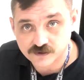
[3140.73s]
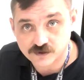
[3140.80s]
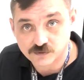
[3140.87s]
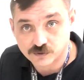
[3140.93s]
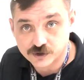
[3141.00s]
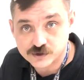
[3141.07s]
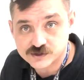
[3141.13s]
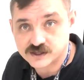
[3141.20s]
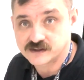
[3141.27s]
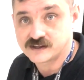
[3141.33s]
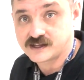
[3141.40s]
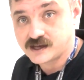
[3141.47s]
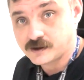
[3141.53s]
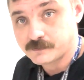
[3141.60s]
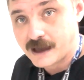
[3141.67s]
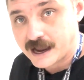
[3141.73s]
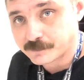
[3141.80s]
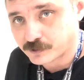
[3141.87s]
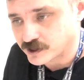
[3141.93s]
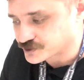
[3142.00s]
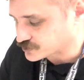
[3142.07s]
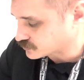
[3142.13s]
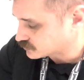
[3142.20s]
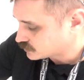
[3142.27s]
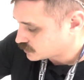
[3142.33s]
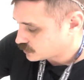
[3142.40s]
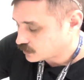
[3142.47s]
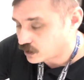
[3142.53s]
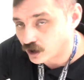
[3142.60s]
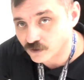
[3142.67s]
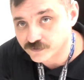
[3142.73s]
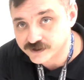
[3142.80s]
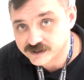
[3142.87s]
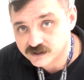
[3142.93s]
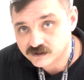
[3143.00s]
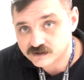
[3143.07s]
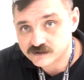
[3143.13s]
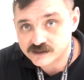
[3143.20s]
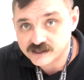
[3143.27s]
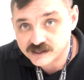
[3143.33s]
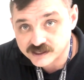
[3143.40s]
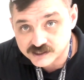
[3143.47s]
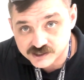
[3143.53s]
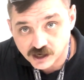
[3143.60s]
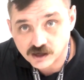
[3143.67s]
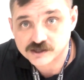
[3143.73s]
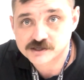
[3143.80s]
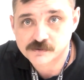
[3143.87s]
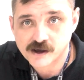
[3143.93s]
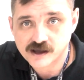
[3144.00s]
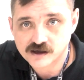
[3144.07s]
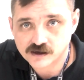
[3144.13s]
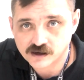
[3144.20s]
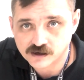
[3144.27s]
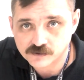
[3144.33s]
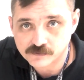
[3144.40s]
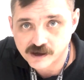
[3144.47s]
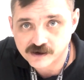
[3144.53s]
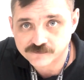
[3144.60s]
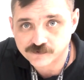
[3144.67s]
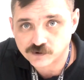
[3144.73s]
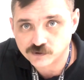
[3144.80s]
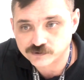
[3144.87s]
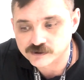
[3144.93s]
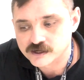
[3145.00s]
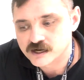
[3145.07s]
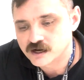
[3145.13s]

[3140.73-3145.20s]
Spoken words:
reducing the back pressure on the exhaust manifold